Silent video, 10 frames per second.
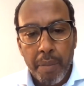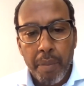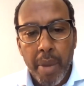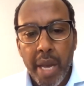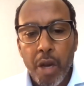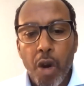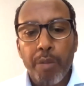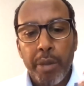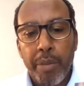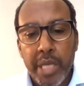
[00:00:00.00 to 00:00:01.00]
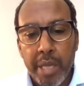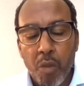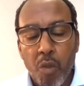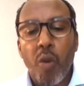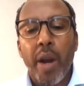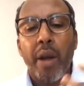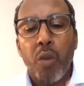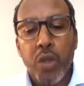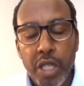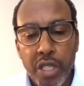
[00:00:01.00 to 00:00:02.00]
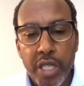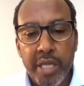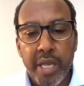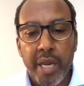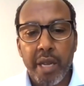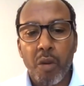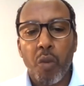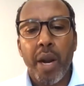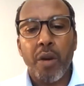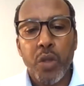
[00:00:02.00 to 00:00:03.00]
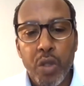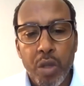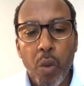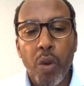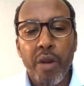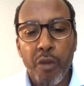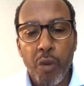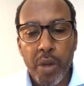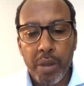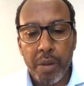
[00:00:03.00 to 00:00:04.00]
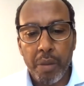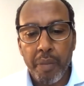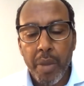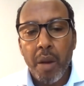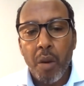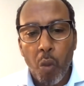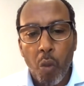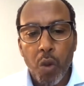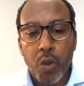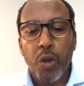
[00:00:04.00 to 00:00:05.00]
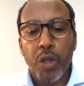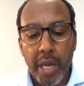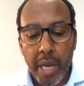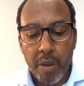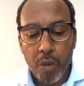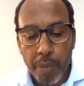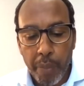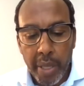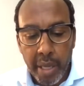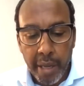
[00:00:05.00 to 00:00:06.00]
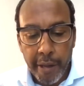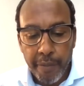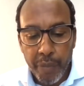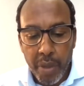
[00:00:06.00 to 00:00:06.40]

my optimism, what I was interested in, what I was looking forward to, was watered down completely.